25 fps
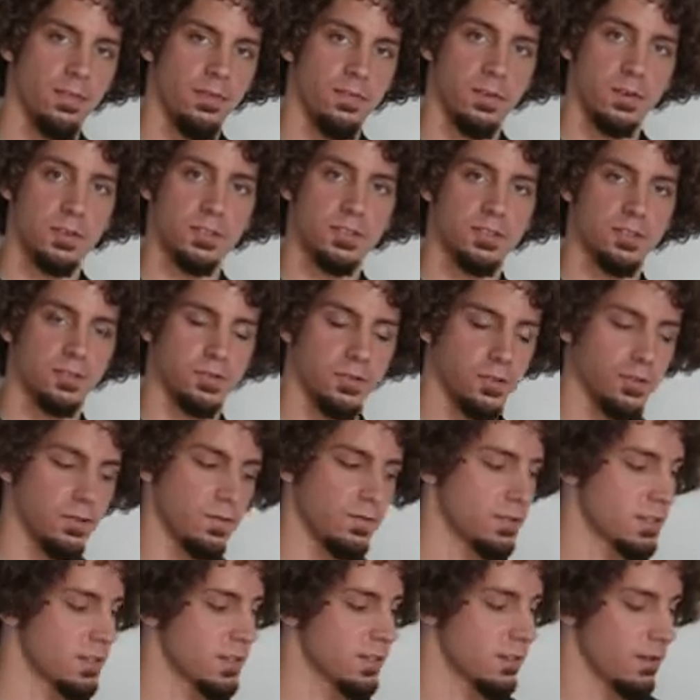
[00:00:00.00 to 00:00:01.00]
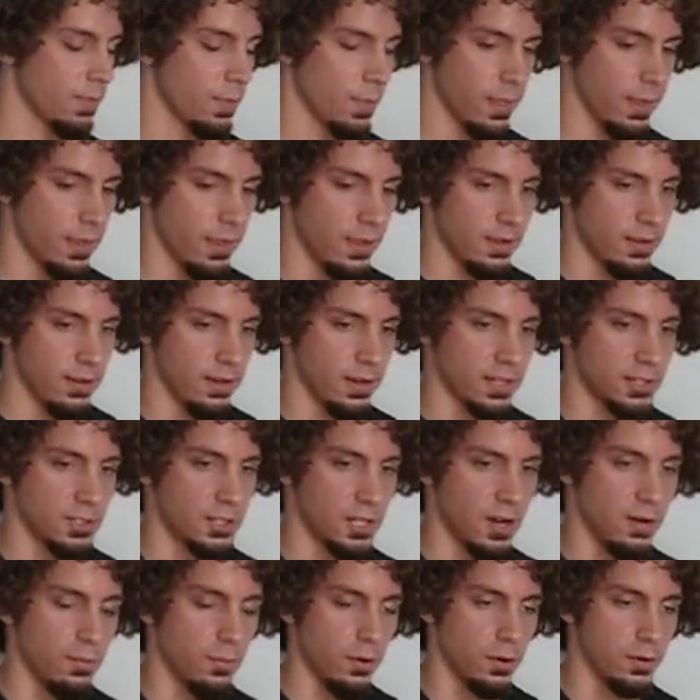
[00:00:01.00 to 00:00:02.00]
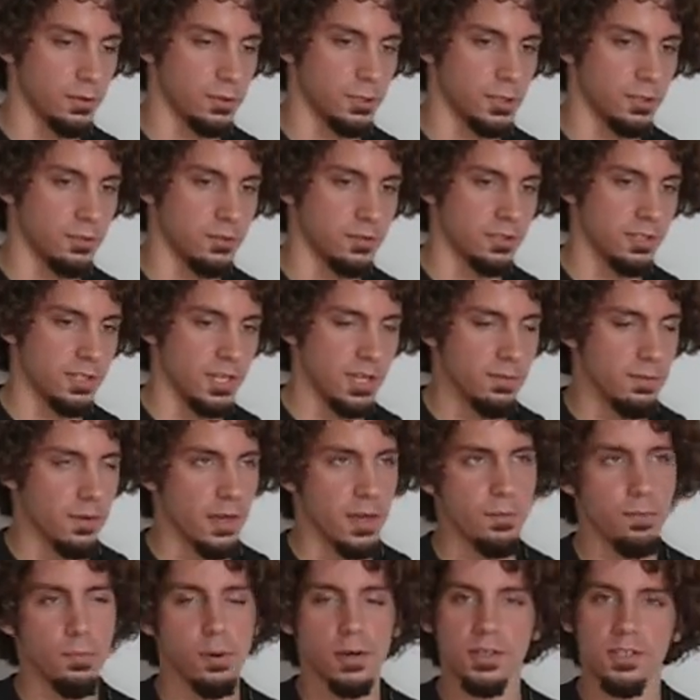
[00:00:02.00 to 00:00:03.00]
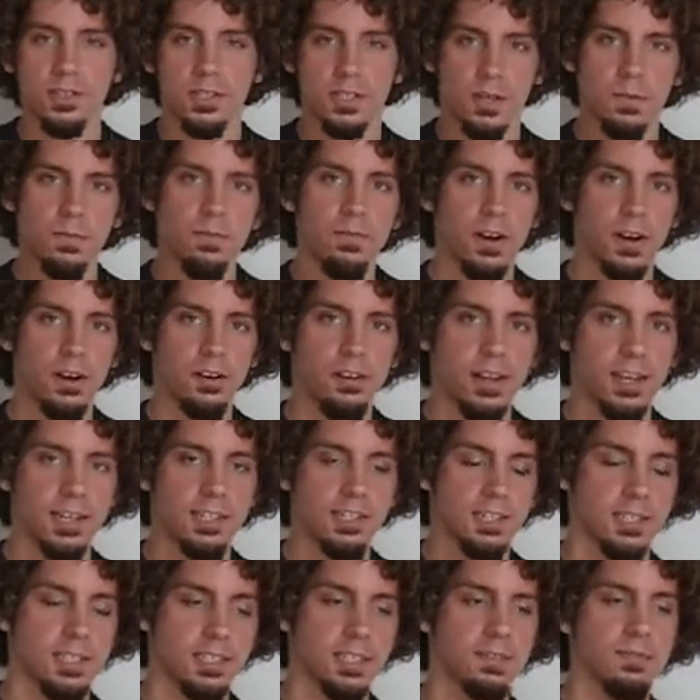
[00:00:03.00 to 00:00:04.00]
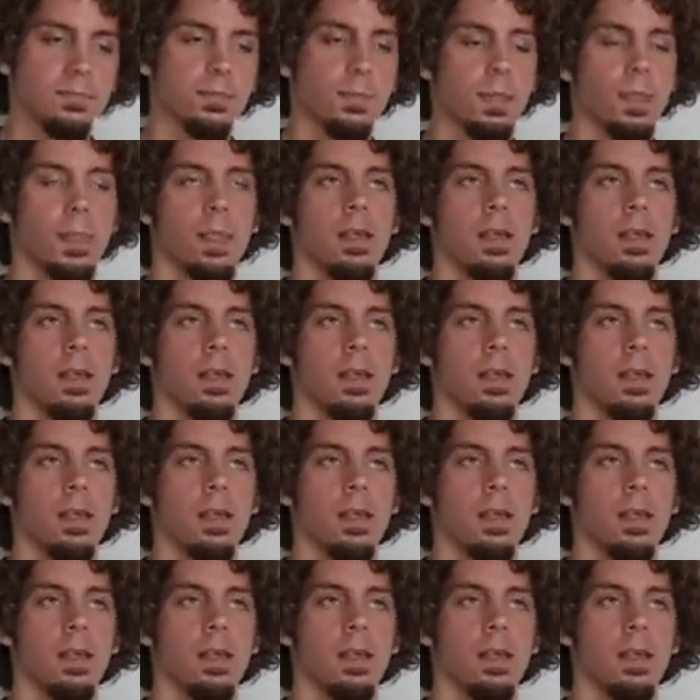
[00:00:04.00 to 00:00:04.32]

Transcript: verse grooves, John Paul Jones he puts some variation in,